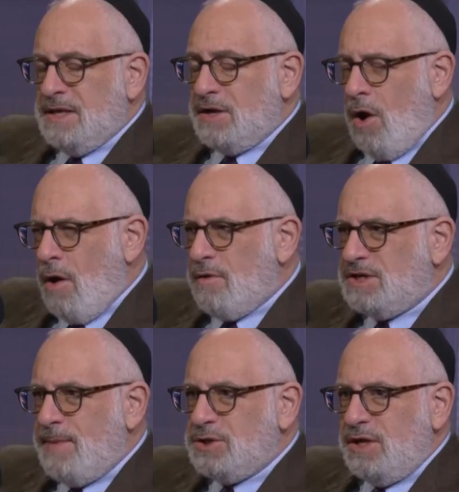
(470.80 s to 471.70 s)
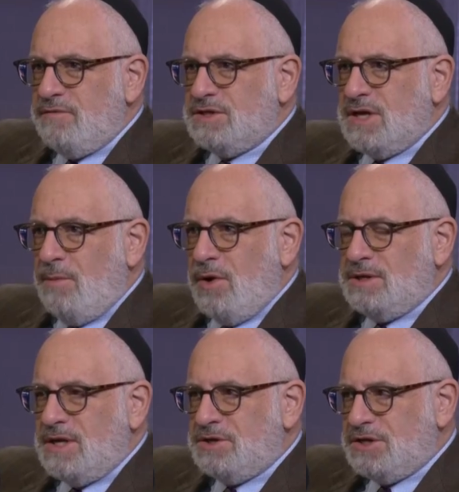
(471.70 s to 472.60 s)
It's a horror, especially for someone
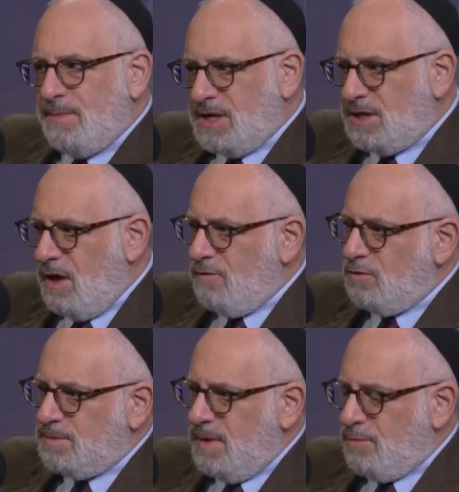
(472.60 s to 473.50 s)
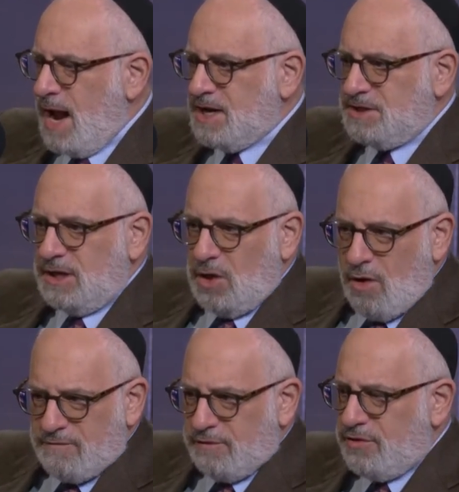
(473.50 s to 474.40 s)
such as myself, who has been practicing
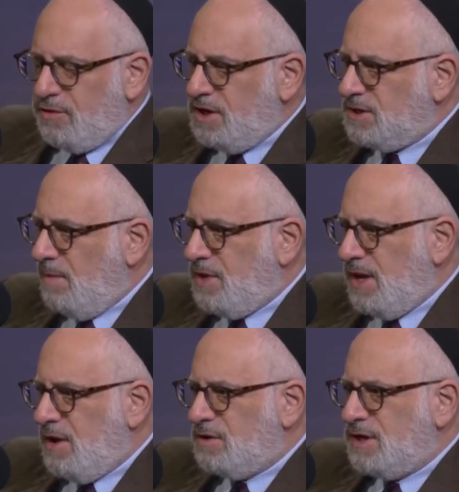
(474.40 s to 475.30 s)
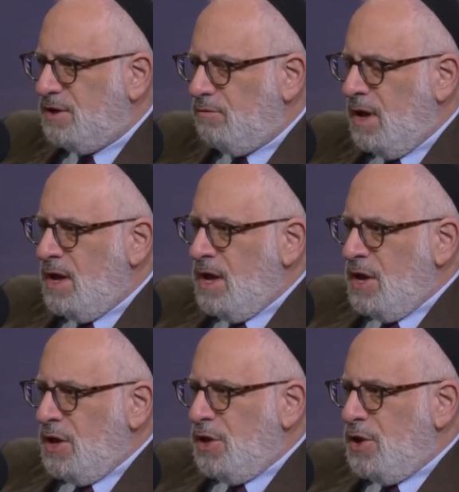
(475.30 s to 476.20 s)
law for 30-something years. And
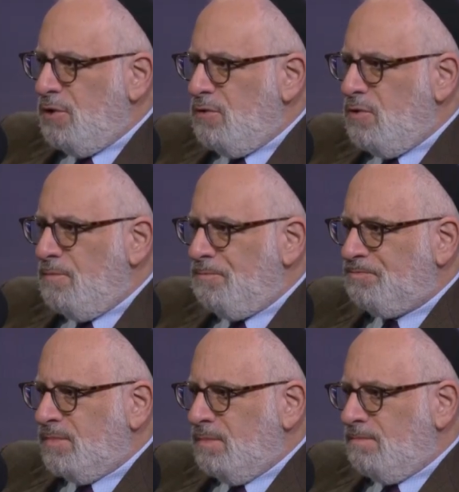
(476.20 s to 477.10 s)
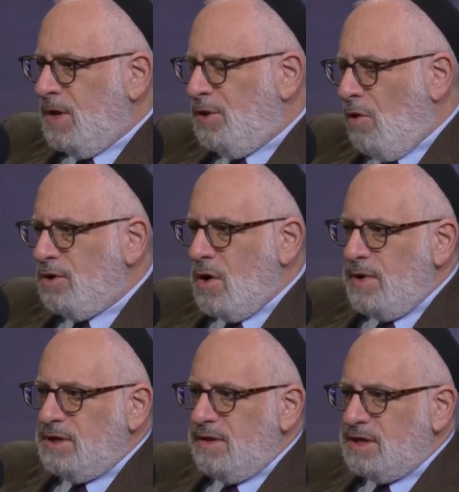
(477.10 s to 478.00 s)
you don't go
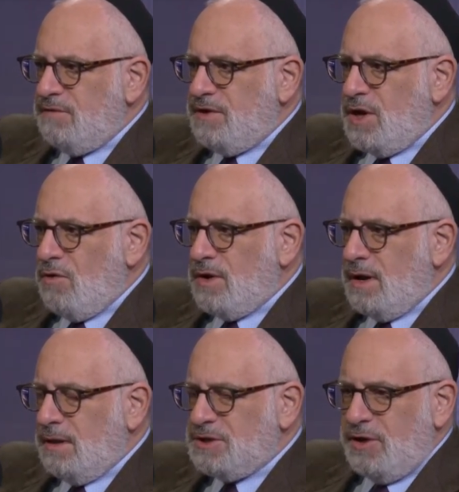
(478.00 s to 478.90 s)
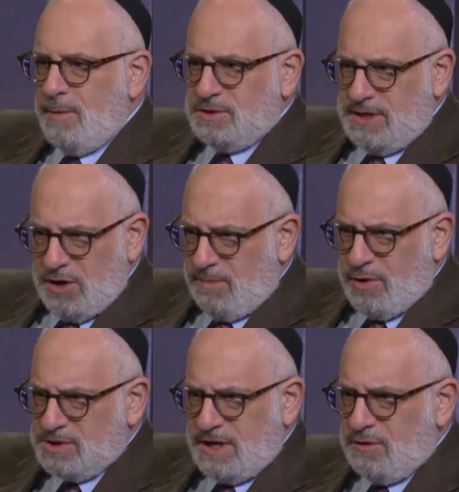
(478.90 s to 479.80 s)
into this unless you're the most cynical
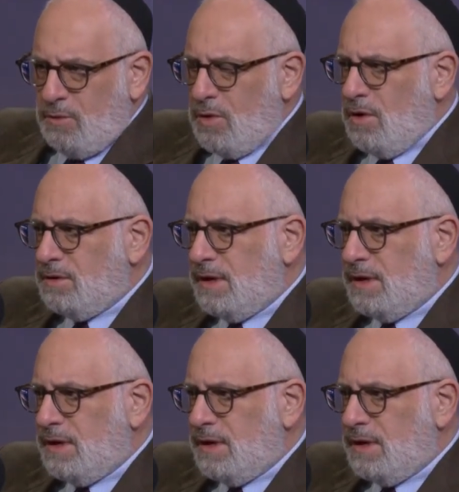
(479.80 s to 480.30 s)
person in the world.